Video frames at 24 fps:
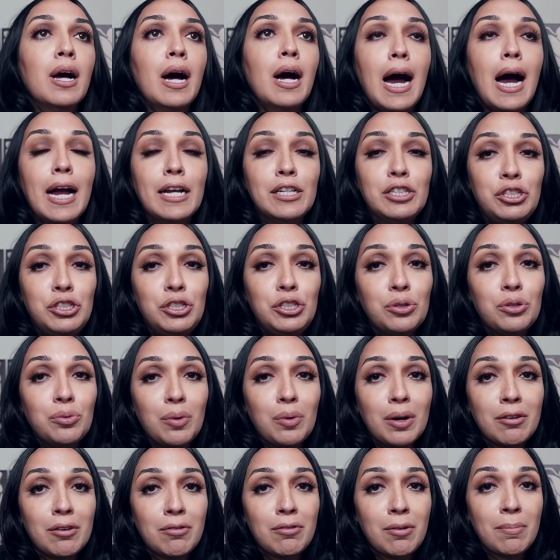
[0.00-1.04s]
I do
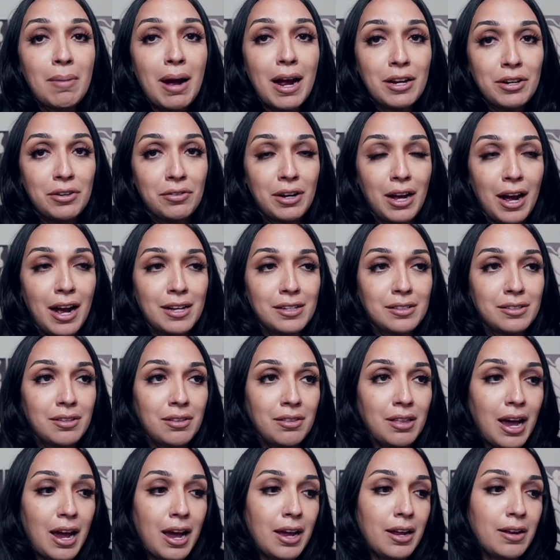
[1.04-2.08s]
want to remind you guys
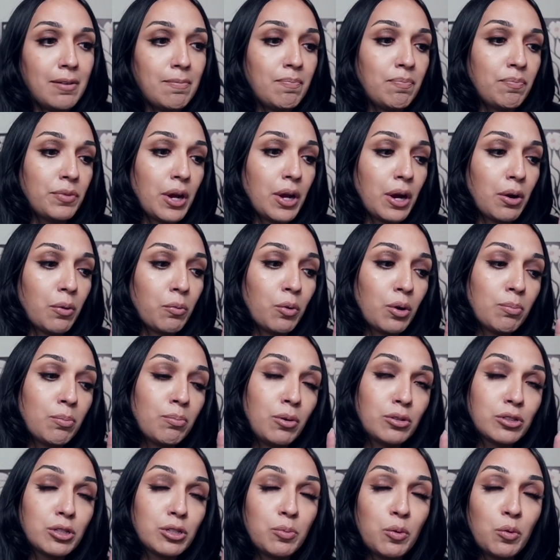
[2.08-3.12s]
that there were
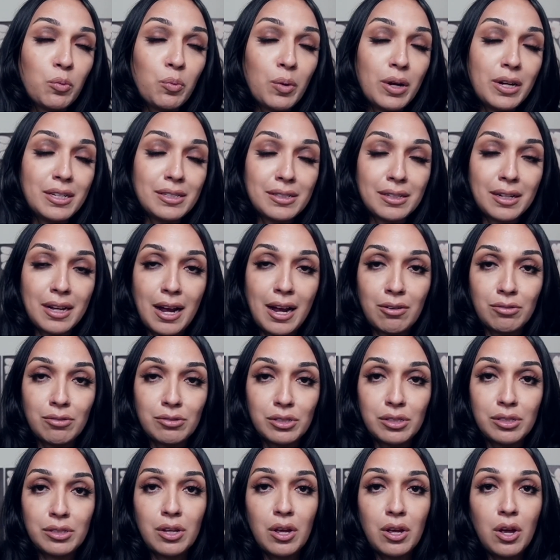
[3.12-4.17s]
multiple witness
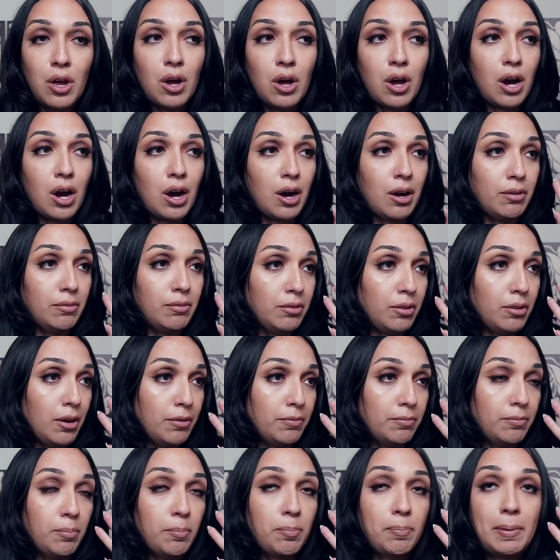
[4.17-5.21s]
accounts of
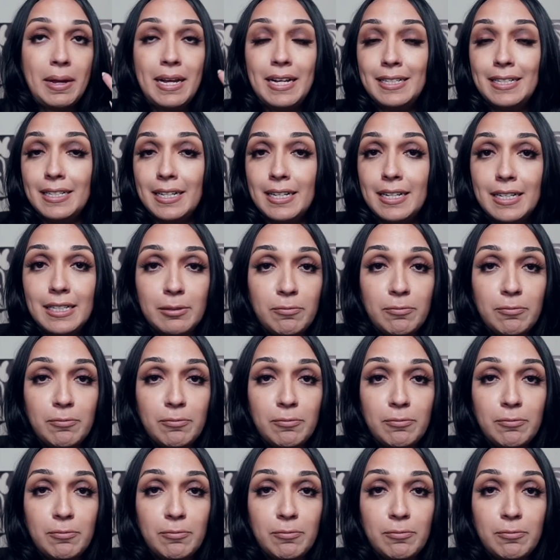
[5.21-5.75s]
P. Diddy's